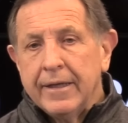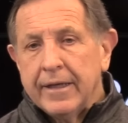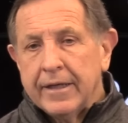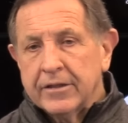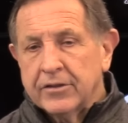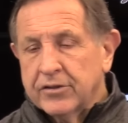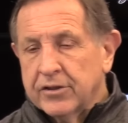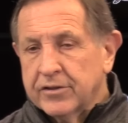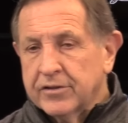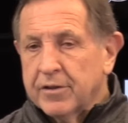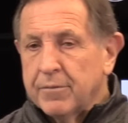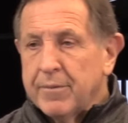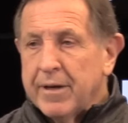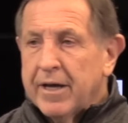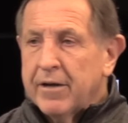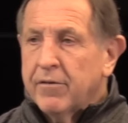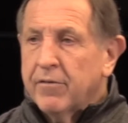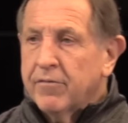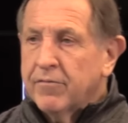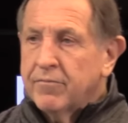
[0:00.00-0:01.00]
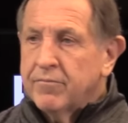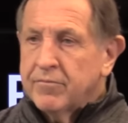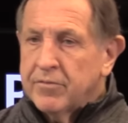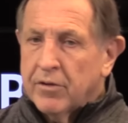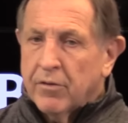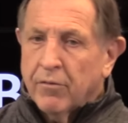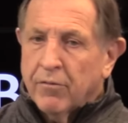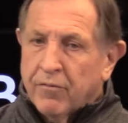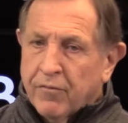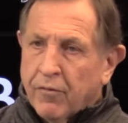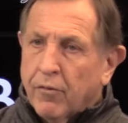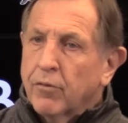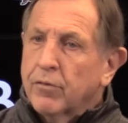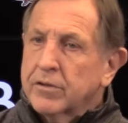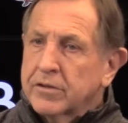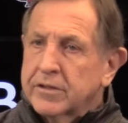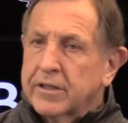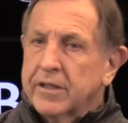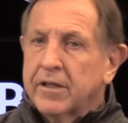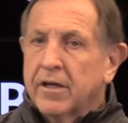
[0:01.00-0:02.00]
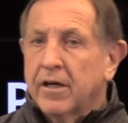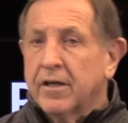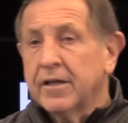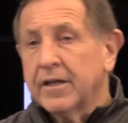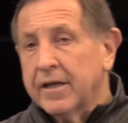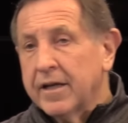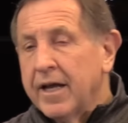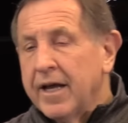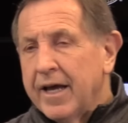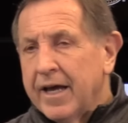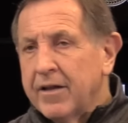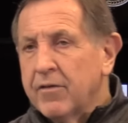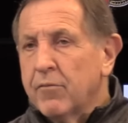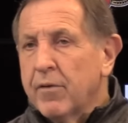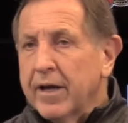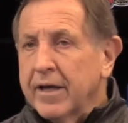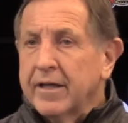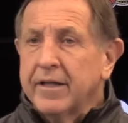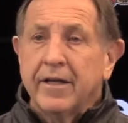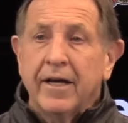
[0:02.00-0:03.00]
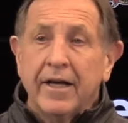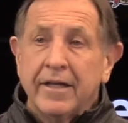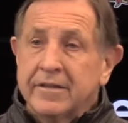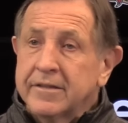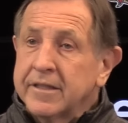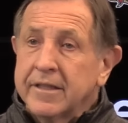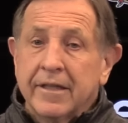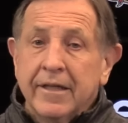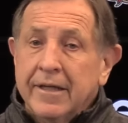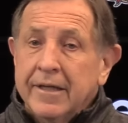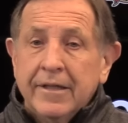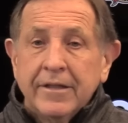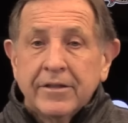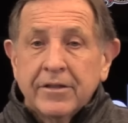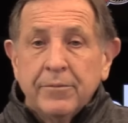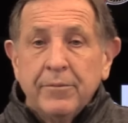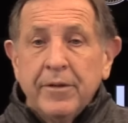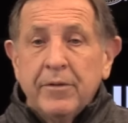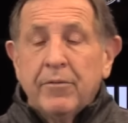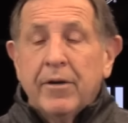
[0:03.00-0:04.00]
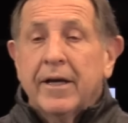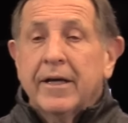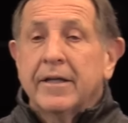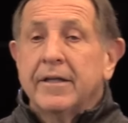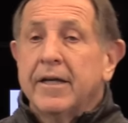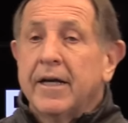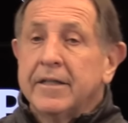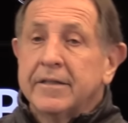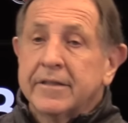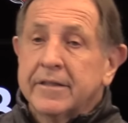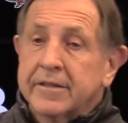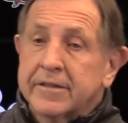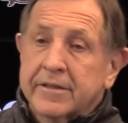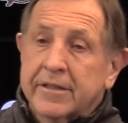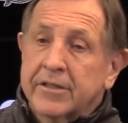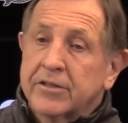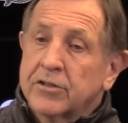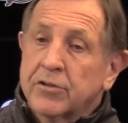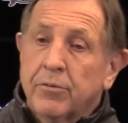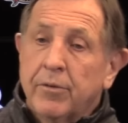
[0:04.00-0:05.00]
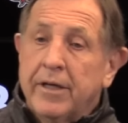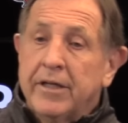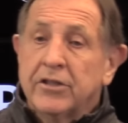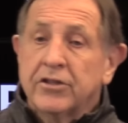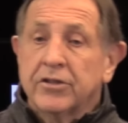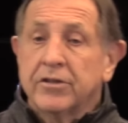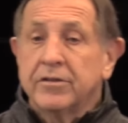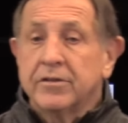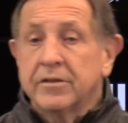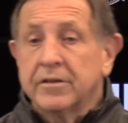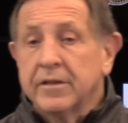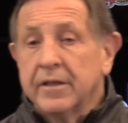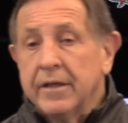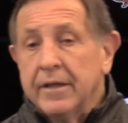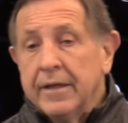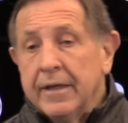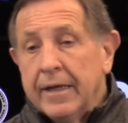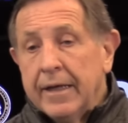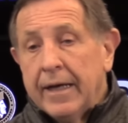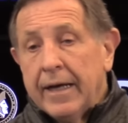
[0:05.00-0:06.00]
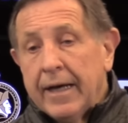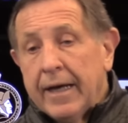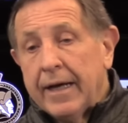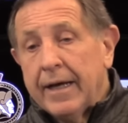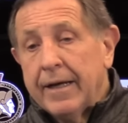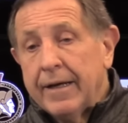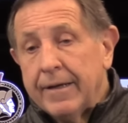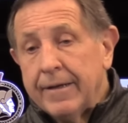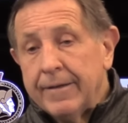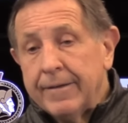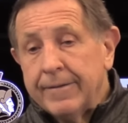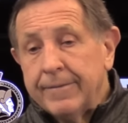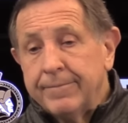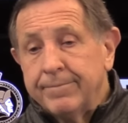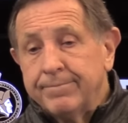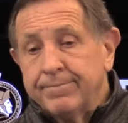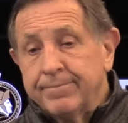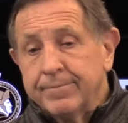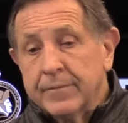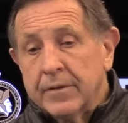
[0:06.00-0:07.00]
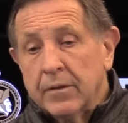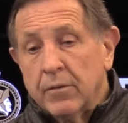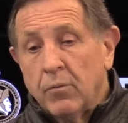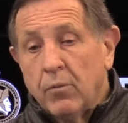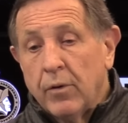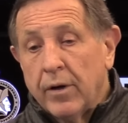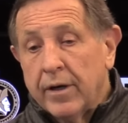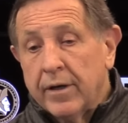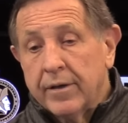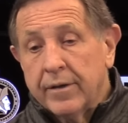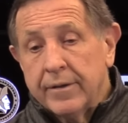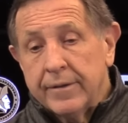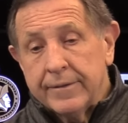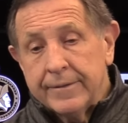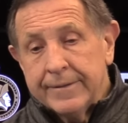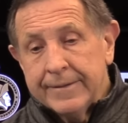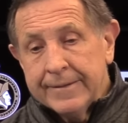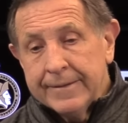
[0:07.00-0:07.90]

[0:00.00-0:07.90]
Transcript: It's just a matter of you know focusing on it and recognizing, to me, recognizing situations um, where.